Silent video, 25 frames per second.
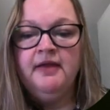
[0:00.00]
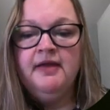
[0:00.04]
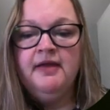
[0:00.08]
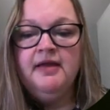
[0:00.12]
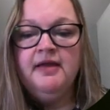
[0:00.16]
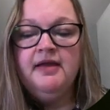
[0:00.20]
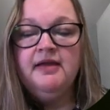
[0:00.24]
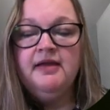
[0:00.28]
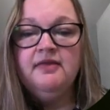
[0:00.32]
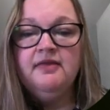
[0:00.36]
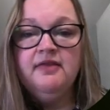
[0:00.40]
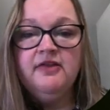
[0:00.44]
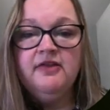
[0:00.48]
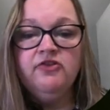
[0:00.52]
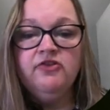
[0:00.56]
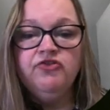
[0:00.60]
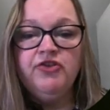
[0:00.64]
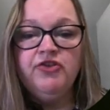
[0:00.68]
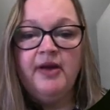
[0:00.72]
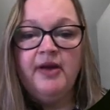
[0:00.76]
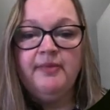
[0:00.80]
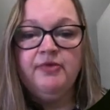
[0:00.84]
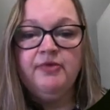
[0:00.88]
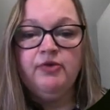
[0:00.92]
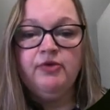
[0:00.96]
In this
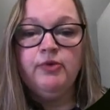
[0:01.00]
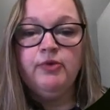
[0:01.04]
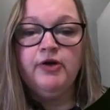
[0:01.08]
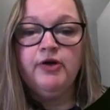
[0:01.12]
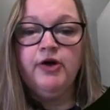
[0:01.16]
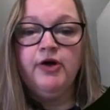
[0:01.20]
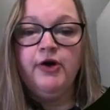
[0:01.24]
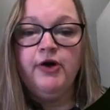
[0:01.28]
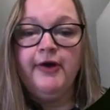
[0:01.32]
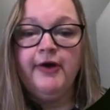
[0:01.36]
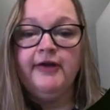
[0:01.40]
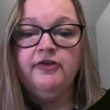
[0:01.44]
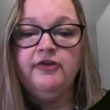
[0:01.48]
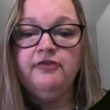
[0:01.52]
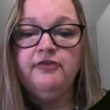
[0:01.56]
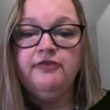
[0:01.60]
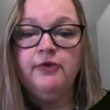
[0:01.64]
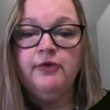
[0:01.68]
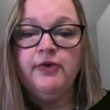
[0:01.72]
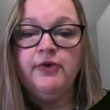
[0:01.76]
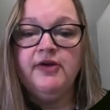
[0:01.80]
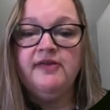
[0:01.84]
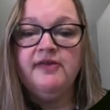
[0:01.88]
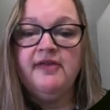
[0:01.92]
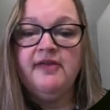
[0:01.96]
chapter, we're going to
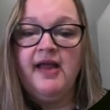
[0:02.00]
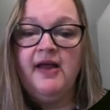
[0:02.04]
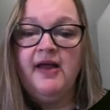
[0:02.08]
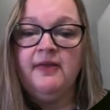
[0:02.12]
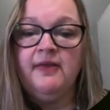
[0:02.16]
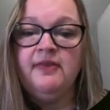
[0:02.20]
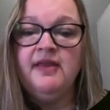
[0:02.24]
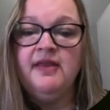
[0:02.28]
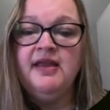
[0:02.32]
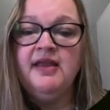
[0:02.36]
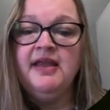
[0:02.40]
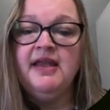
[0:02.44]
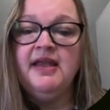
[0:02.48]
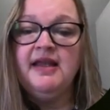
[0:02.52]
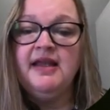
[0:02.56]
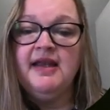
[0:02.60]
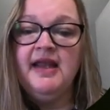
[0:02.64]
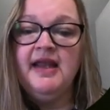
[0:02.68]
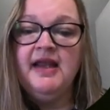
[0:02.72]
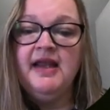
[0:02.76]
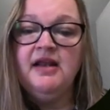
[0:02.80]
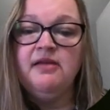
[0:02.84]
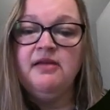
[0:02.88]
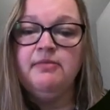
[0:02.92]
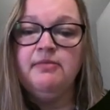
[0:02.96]
focus on
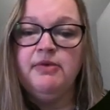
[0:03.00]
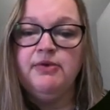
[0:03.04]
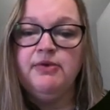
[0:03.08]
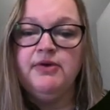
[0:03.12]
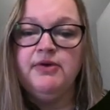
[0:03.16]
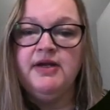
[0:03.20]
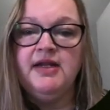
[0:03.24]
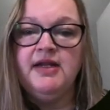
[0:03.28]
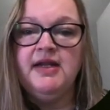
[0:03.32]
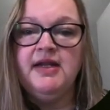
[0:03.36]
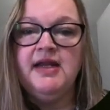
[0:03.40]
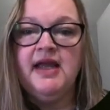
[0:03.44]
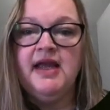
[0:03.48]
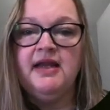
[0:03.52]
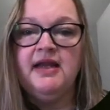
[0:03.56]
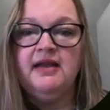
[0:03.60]
innate immunity and